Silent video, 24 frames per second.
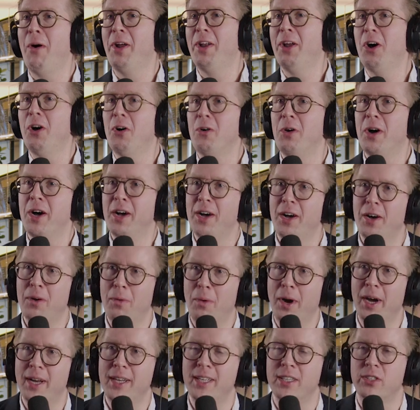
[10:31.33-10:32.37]
I know
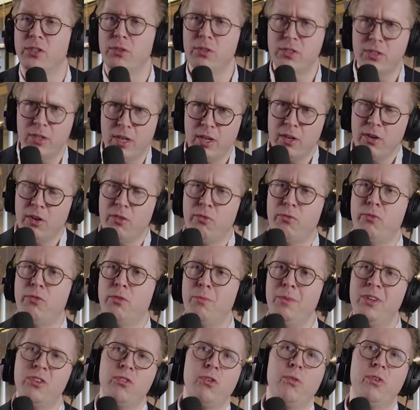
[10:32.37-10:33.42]
why it is. So it's
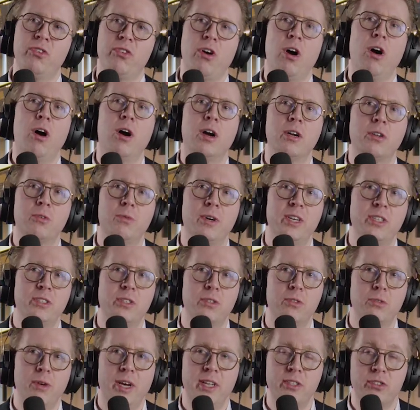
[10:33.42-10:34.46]
to me, it's always a hard
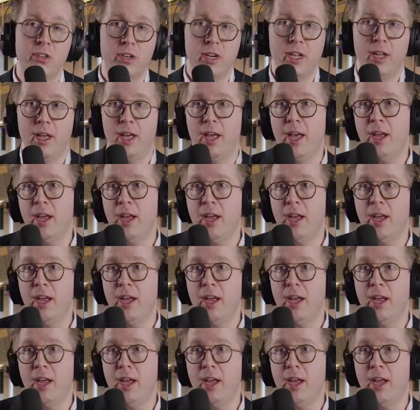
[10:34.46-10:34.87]
question to answer.